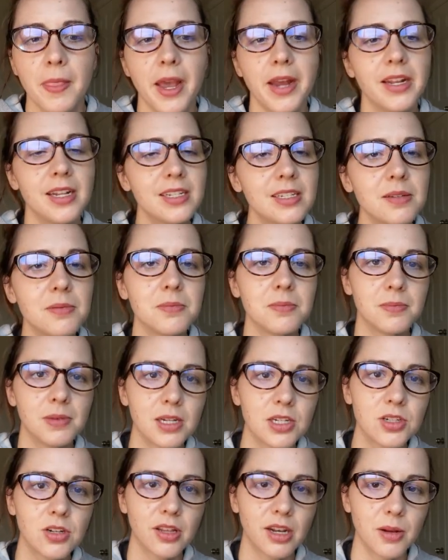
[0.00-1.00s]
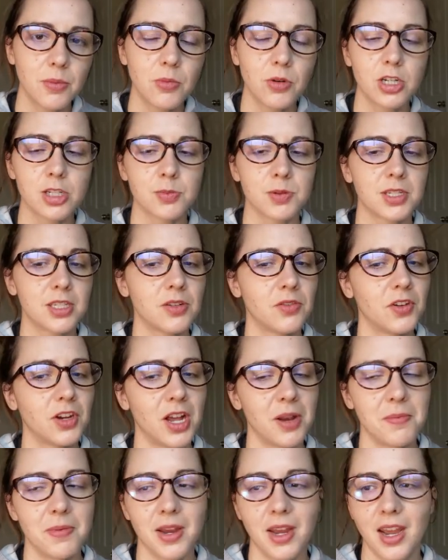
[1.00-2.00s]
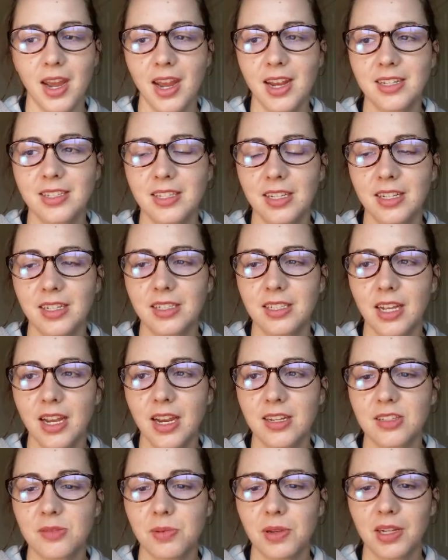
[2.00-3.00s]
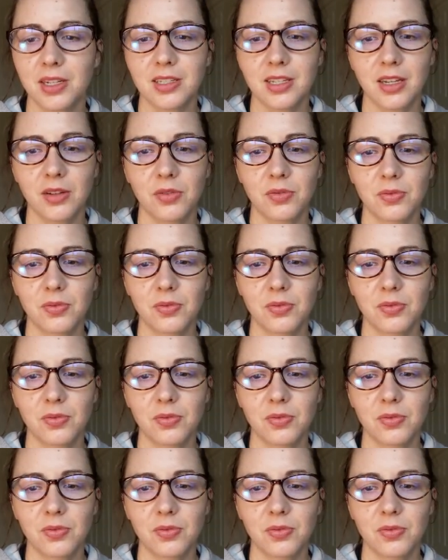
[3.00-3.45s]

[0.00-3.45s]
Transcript: I need to make sure that I'm more specific on my async days because